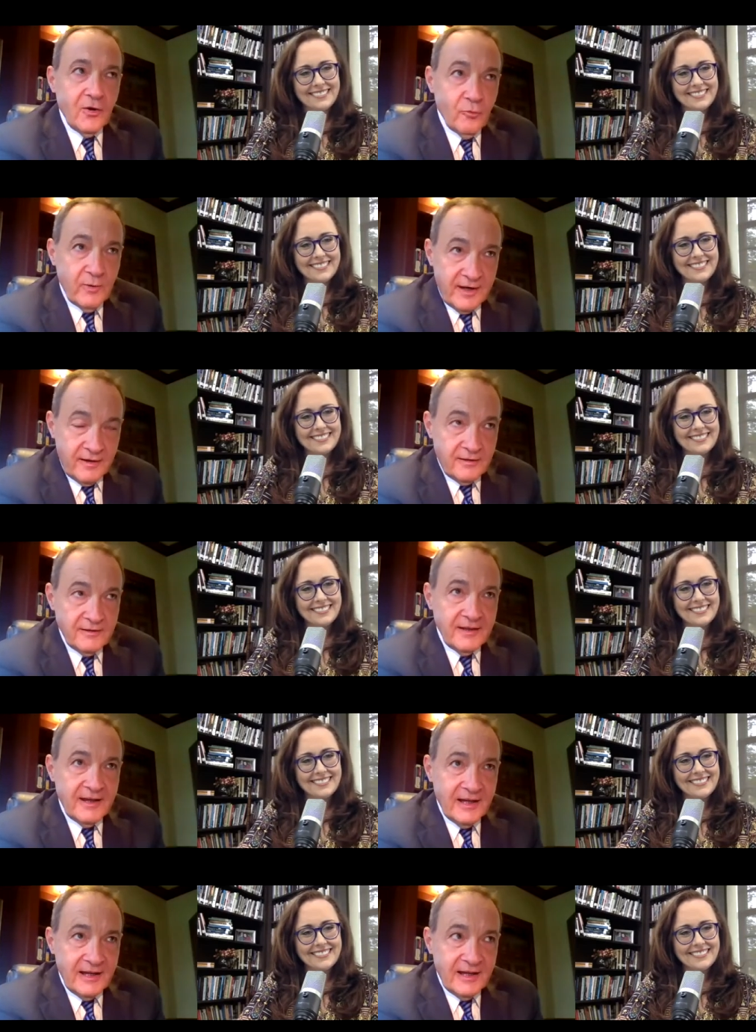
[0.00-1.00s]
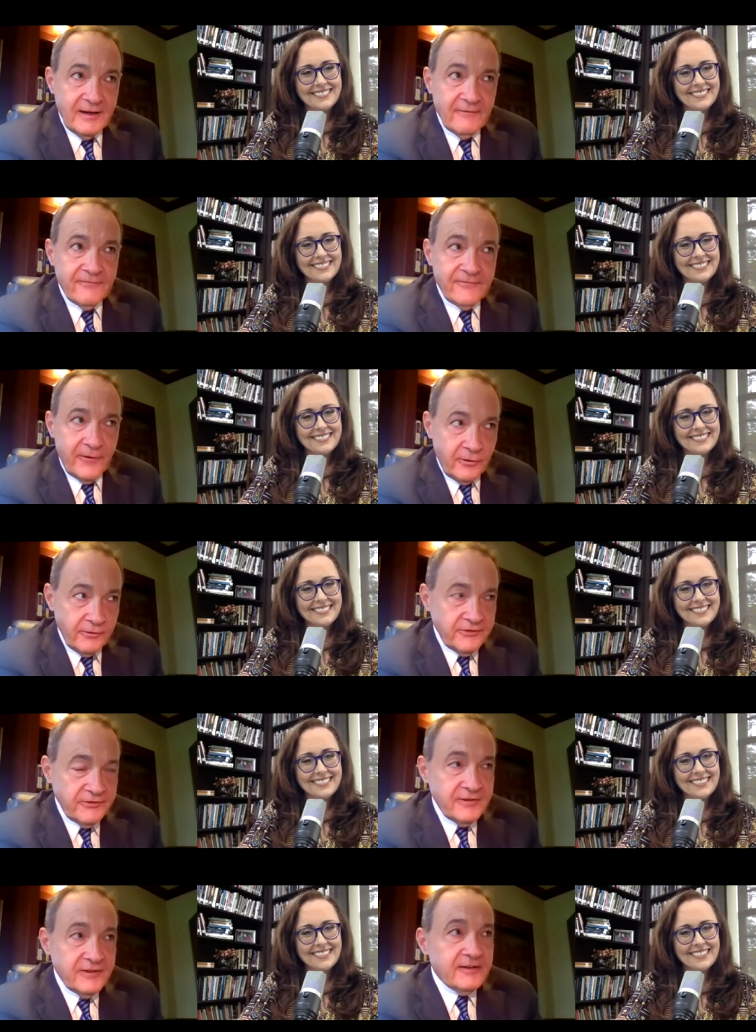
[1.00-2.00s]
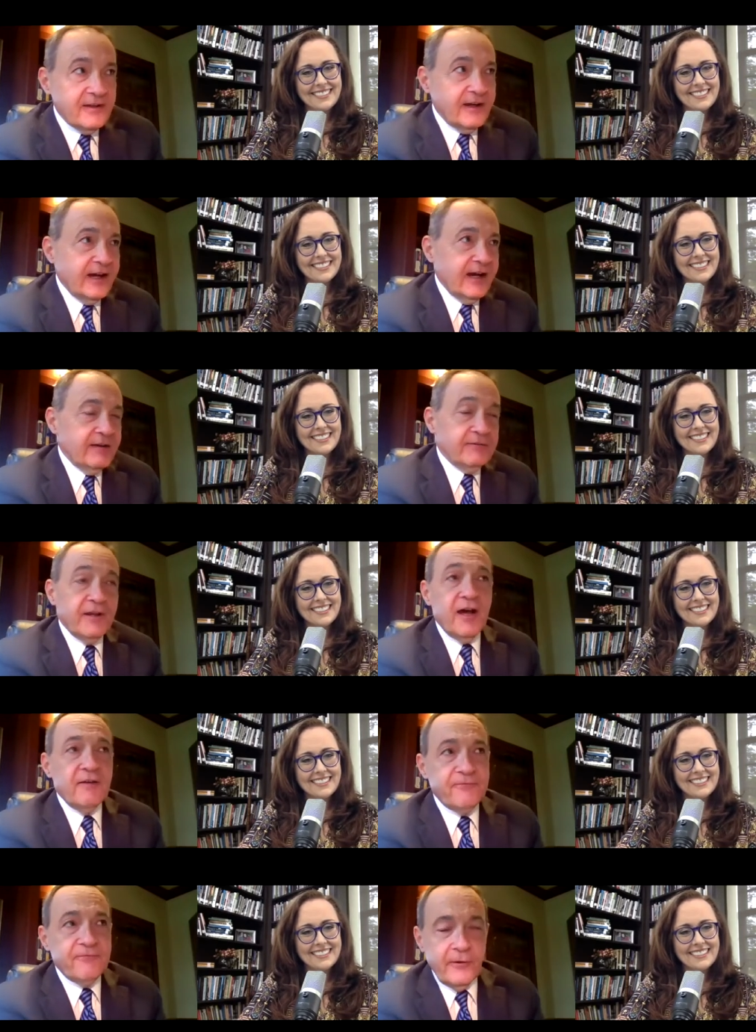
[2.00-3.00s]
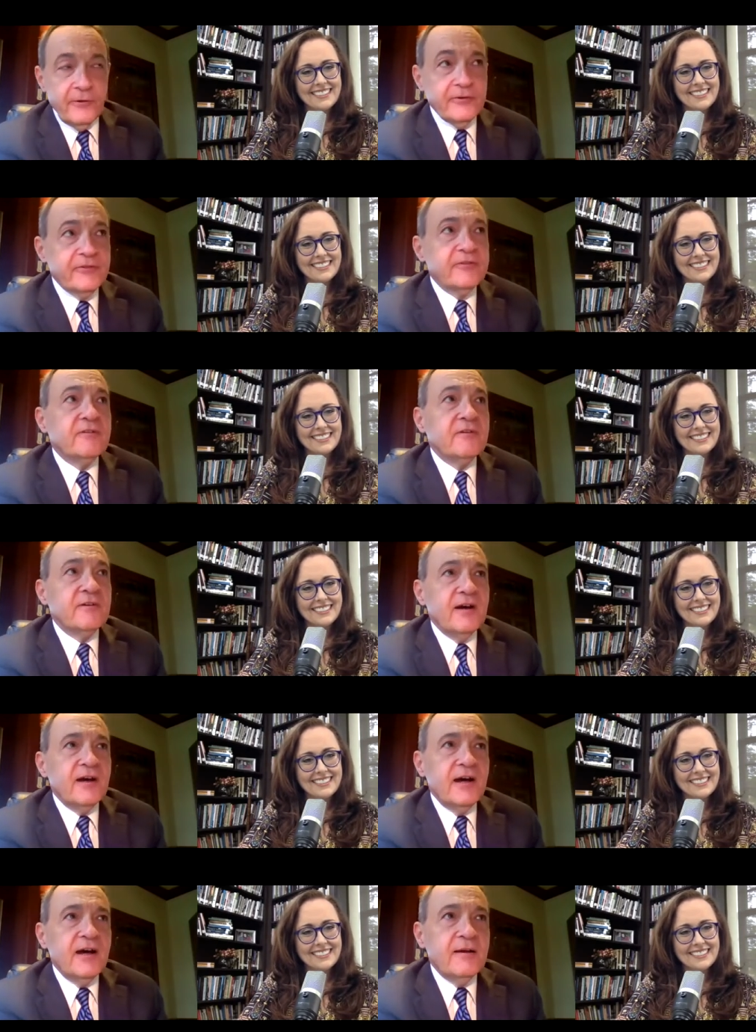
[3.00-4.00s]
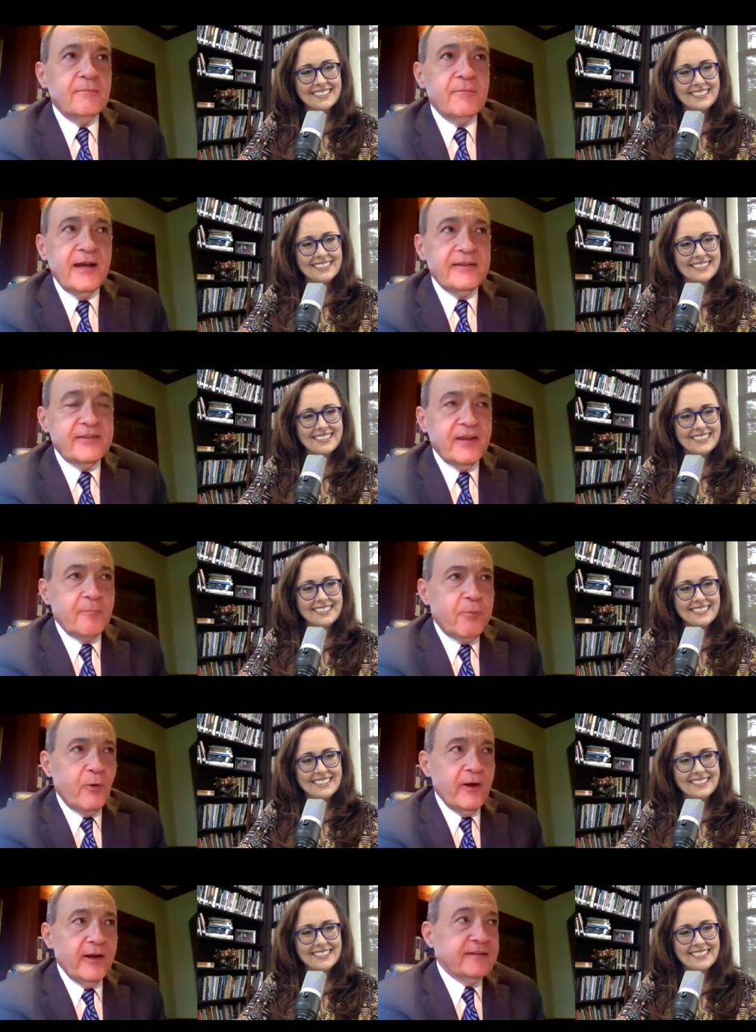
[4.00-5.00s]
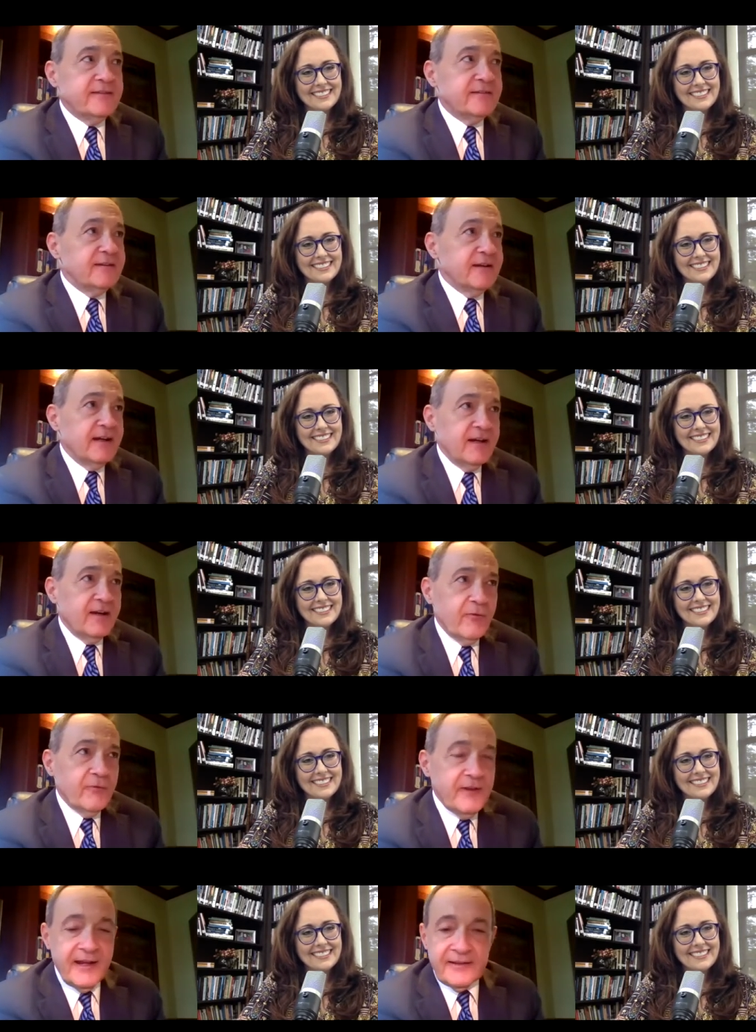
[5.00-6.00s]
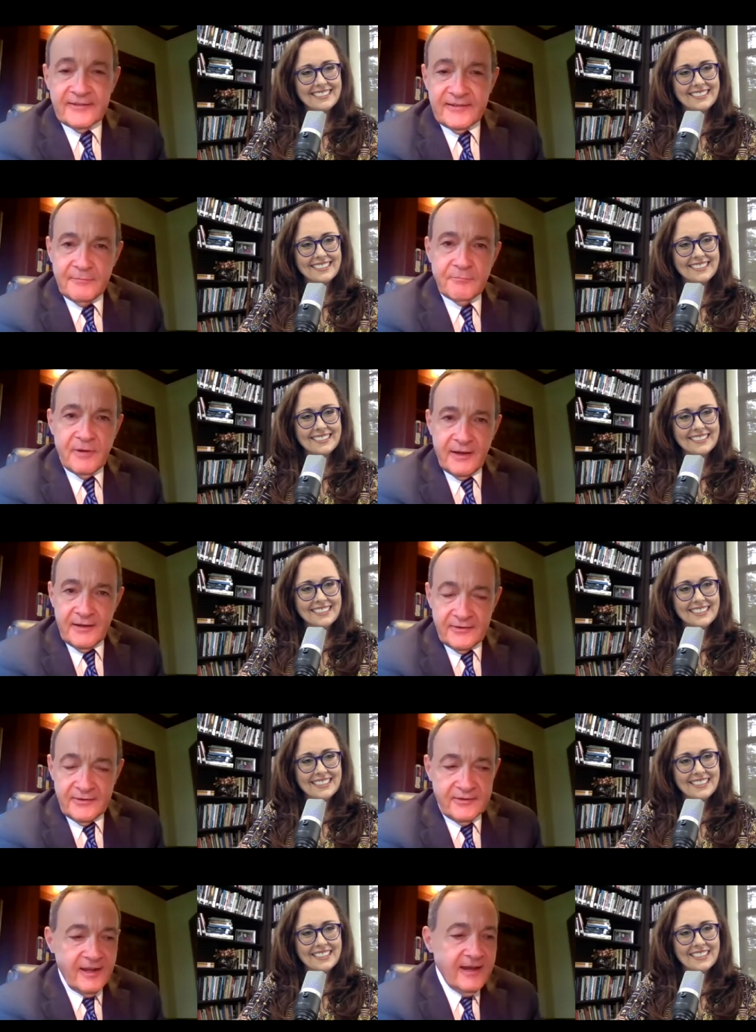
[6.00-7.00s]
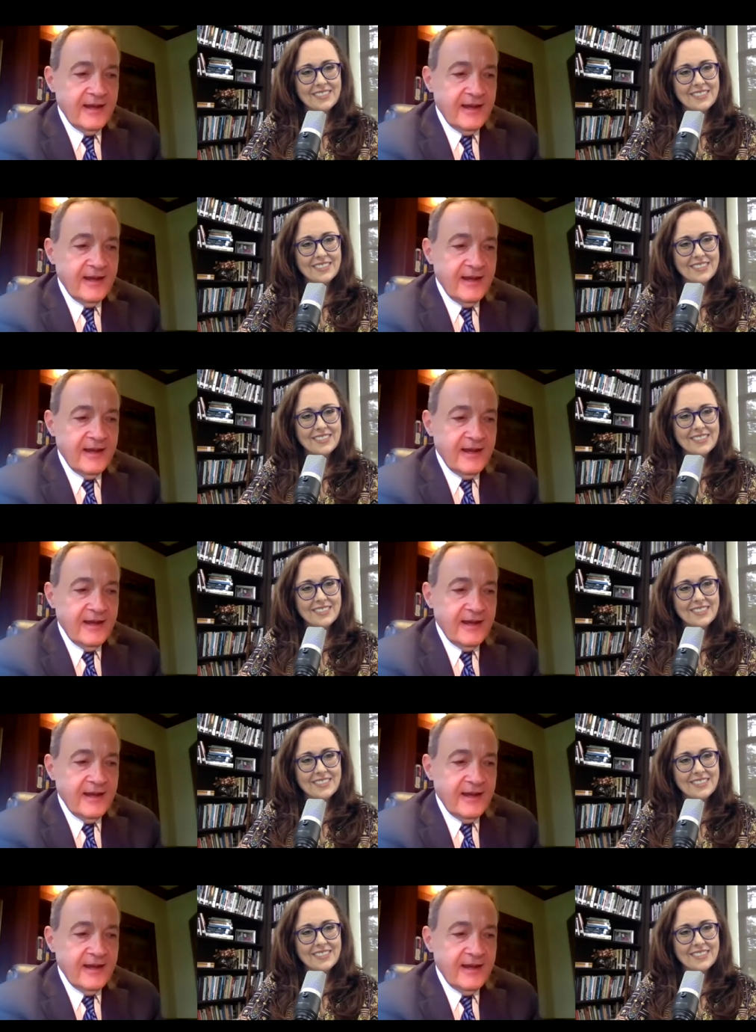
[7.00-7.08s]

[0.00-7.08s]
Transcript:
Speaker 1: well uh, first uh, not first uh, at some point uh, over the next 10 months